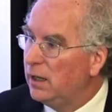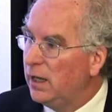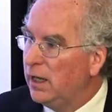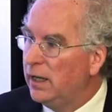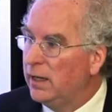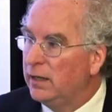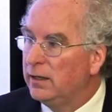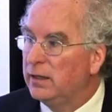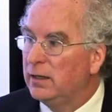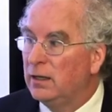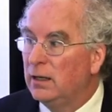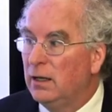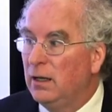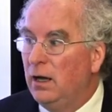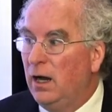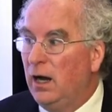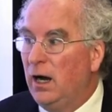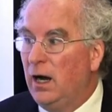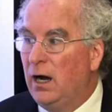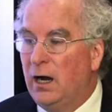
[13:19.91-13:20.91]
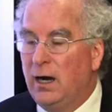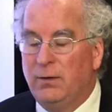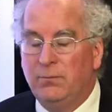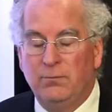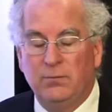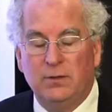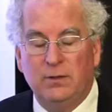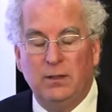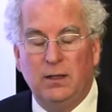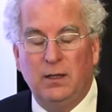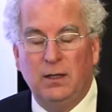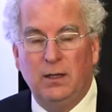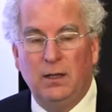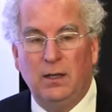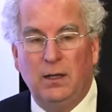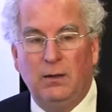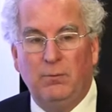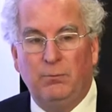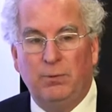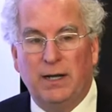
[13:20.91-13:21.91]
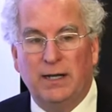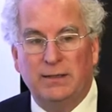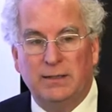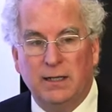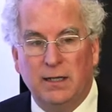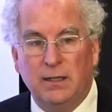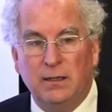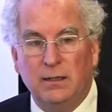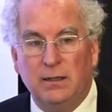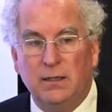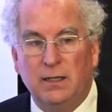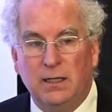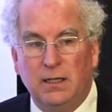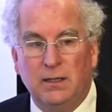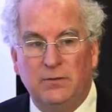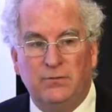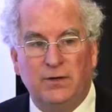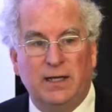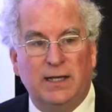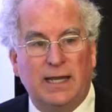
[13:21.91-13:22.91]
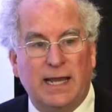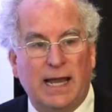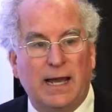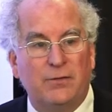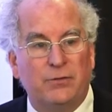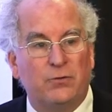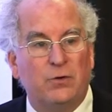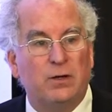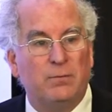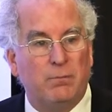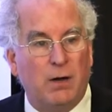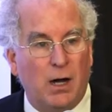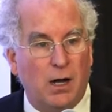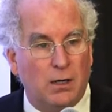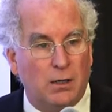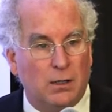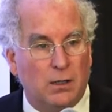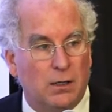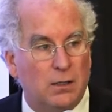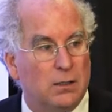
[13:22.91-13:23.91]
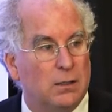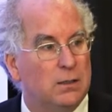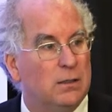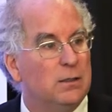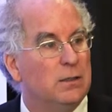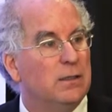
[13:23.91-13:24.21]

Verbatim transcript: And but at the end of the evening, Catherine Maher,